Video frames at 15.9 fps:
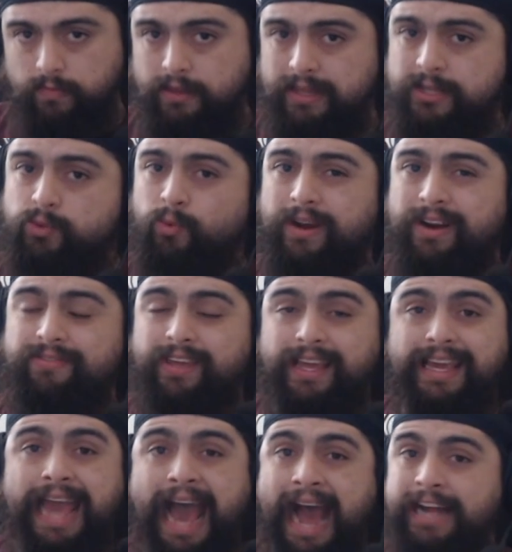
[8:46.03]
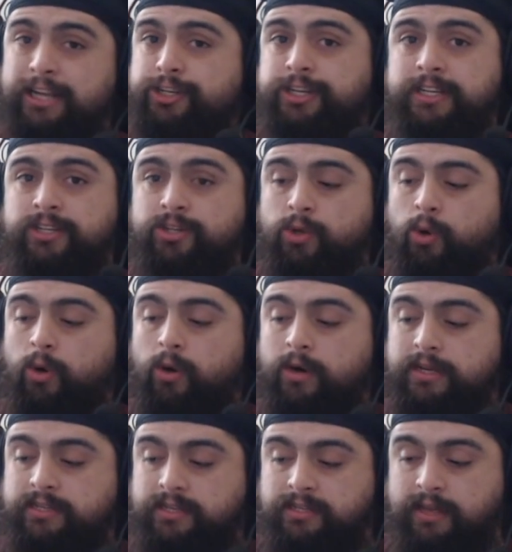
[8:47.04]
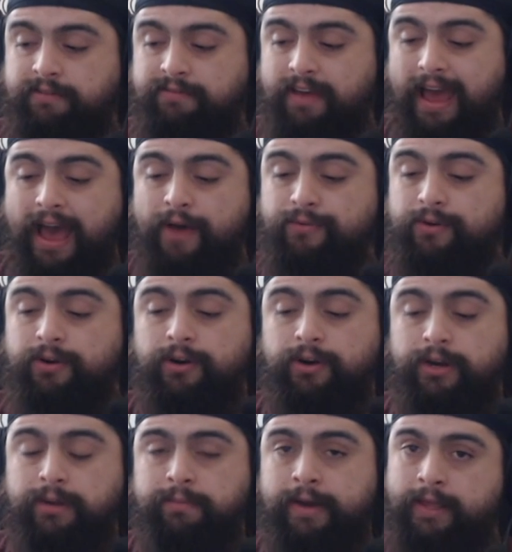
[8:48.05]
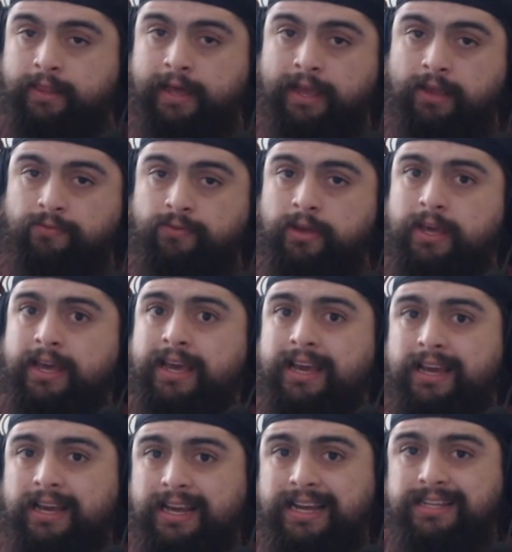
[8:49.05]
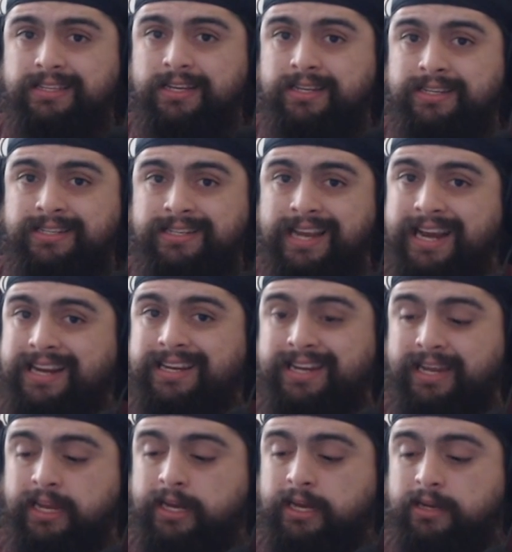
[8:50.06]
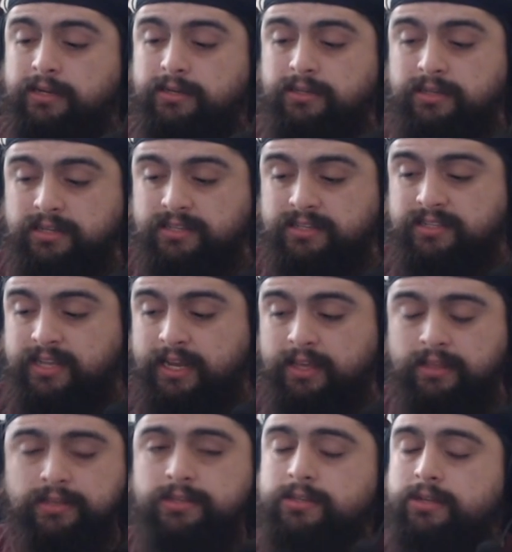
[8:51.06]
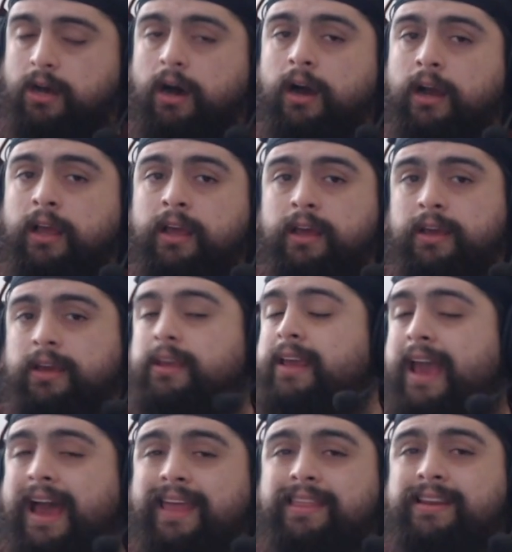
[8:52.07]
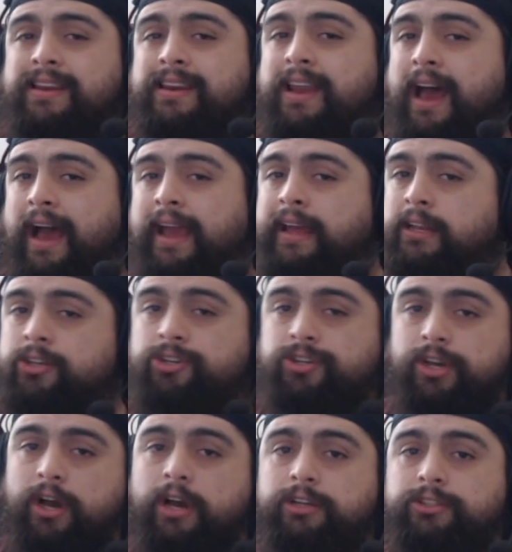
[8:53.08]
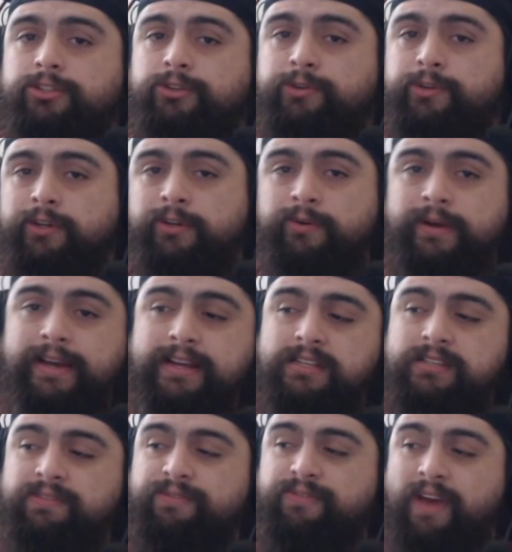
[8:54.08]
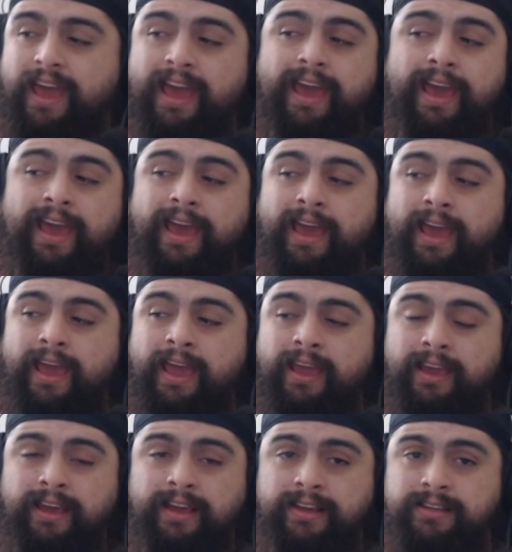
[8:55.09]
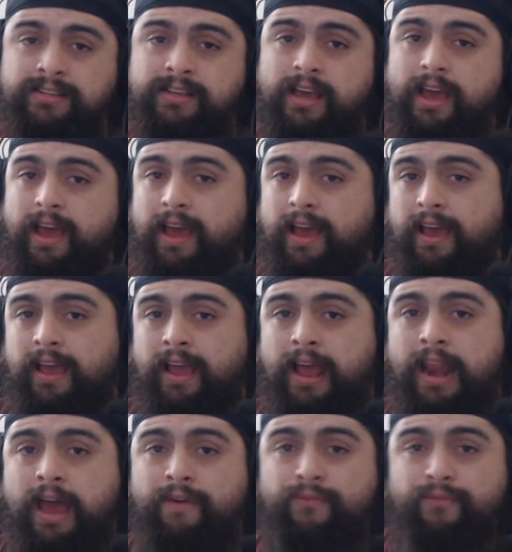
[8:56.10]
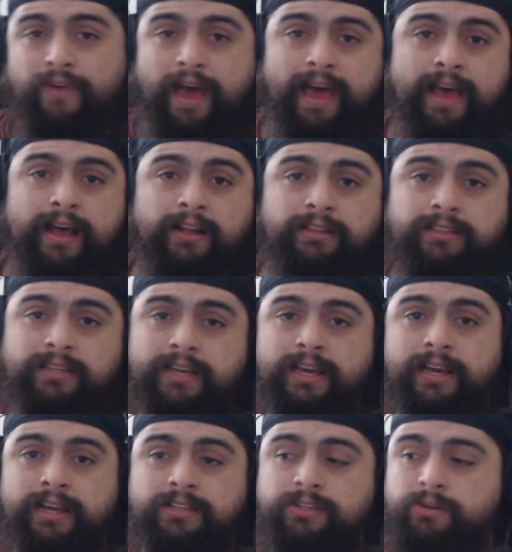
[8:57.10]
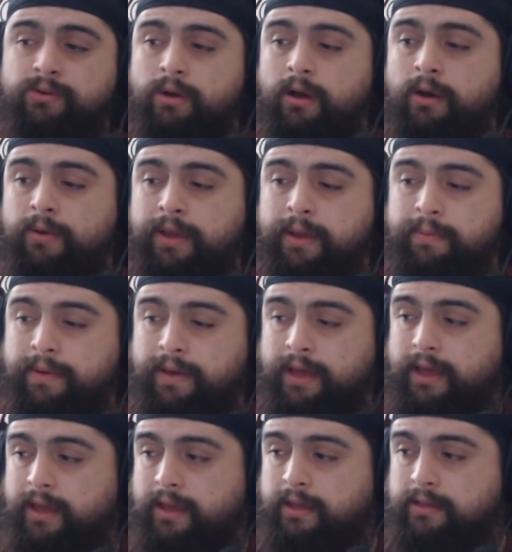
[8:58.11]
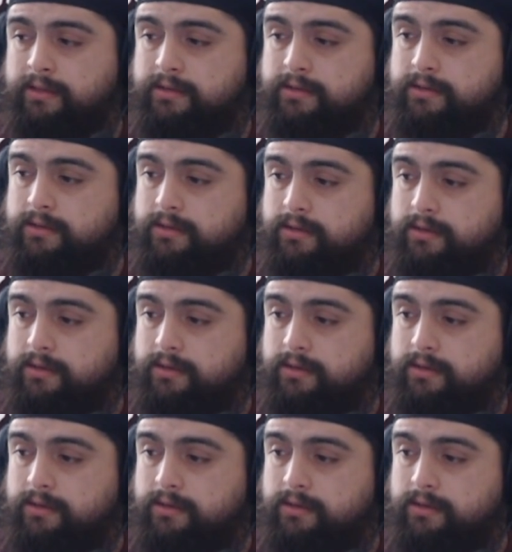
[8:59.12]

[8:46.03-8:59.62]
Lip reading: is one of the catchiest choruses I've ever heard in my life. It's addicting to sing the song. Yeah, the night just grew its fangs, and I felt its growing pains.